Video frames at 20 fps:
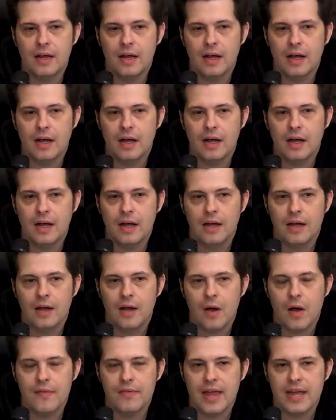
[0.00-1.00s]
uh,
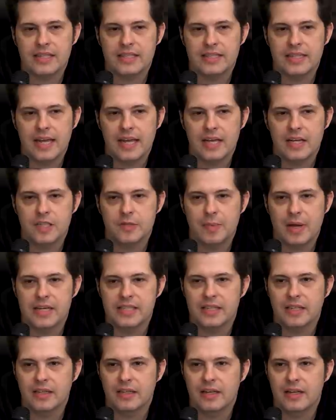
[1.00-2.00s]
on that stage,
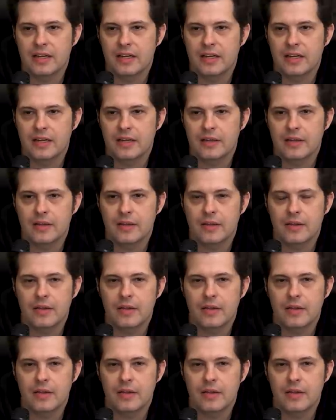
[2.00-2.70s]
basically,